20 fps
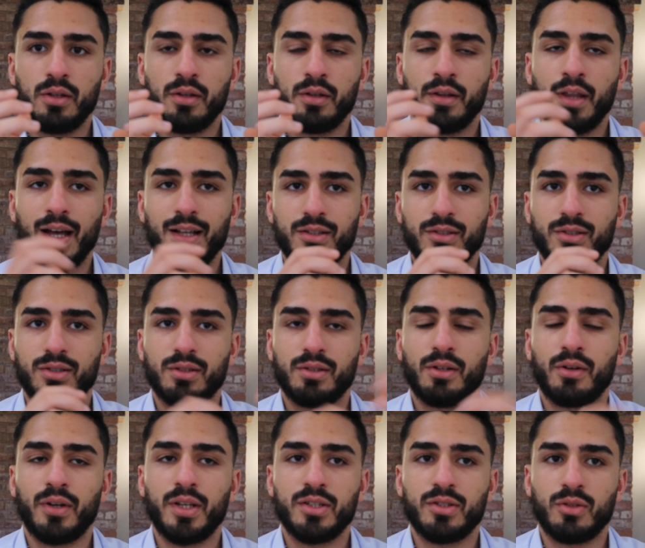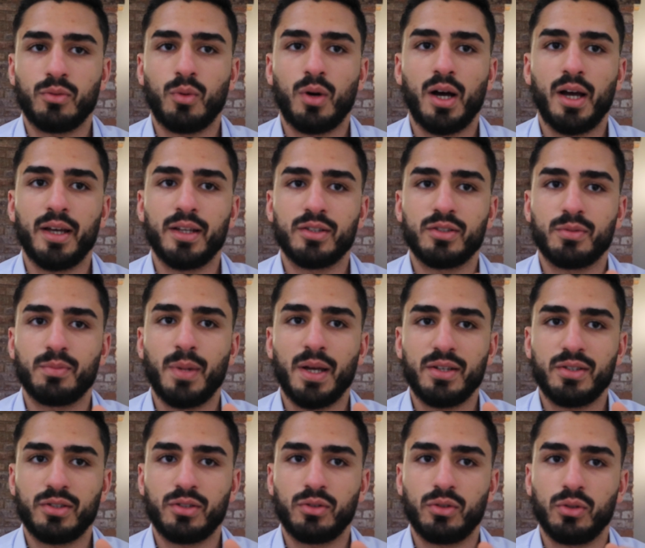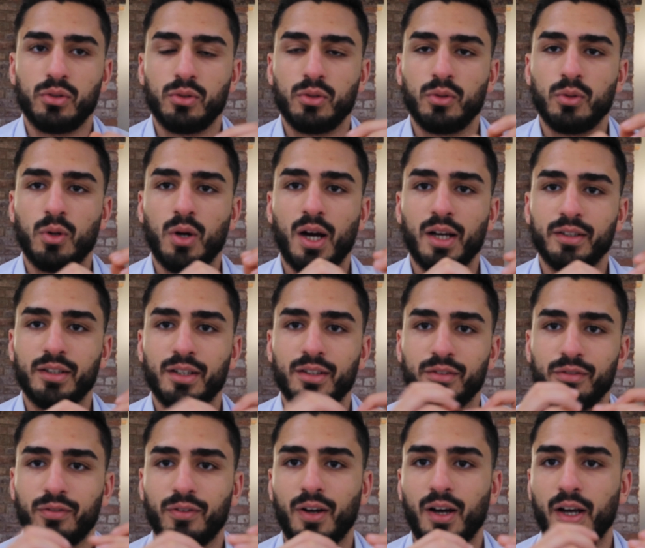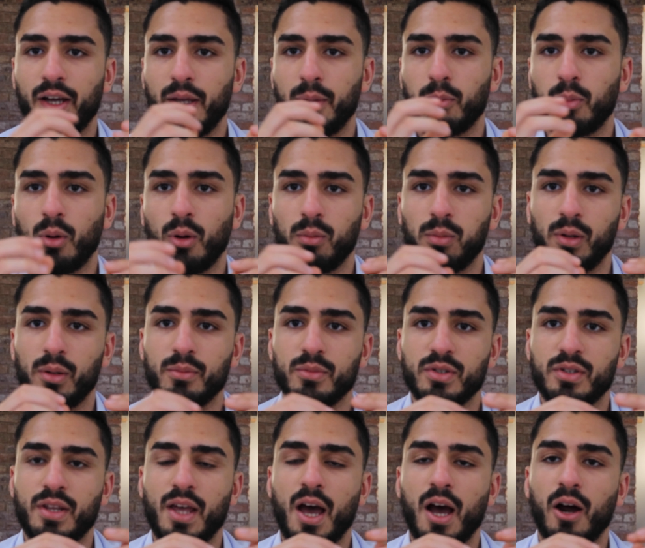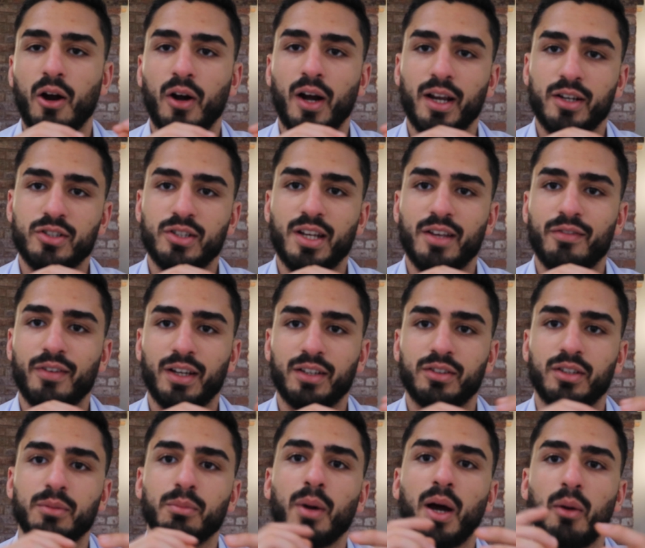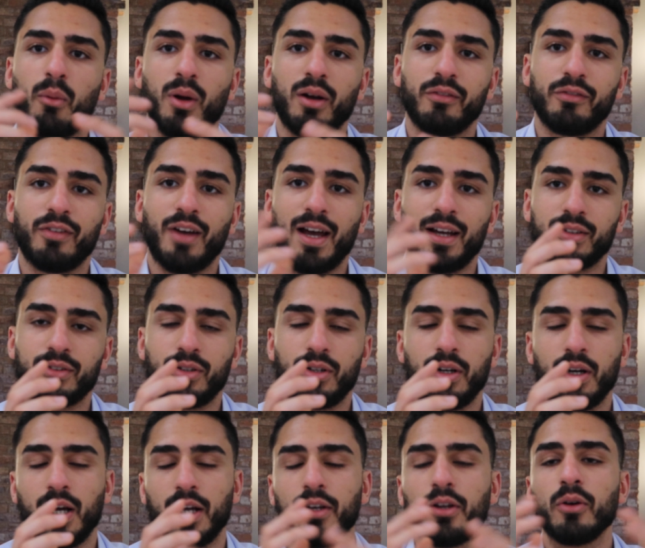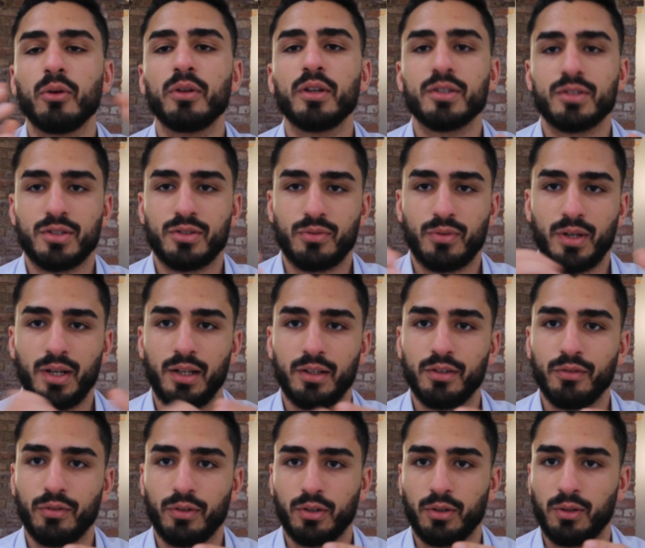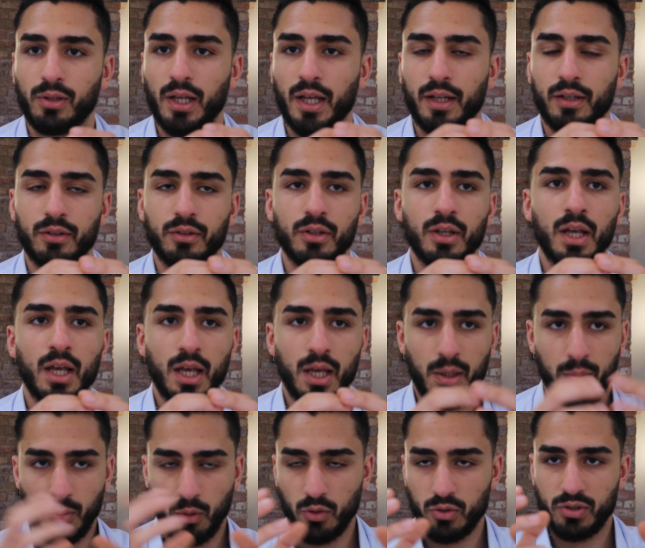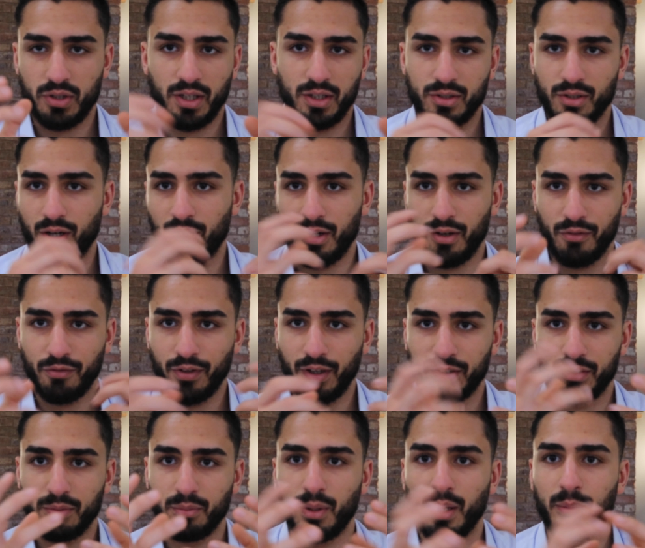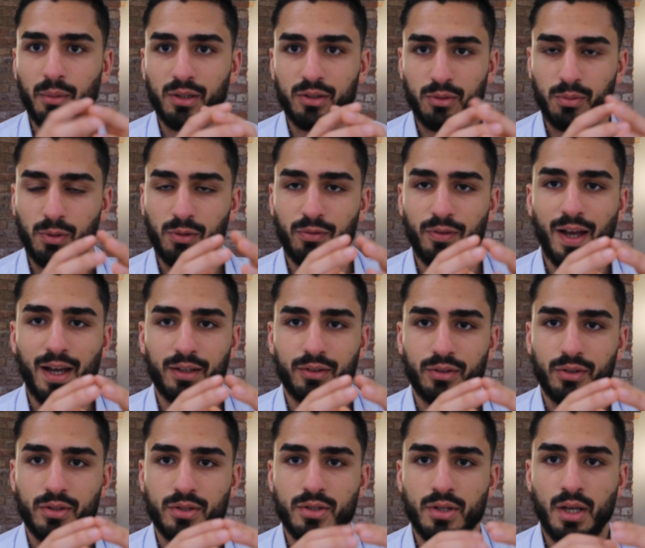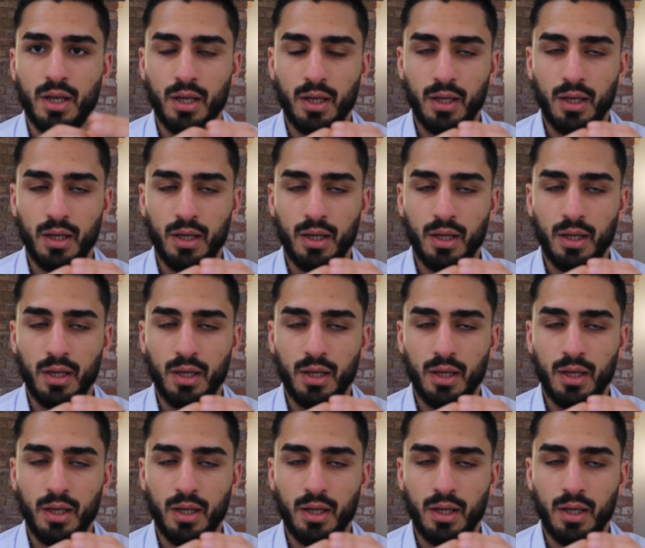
that's the reason why it's best to identify problems that are actually affected by one factor. I know this is really difficult, and most things are affected by multiple factors,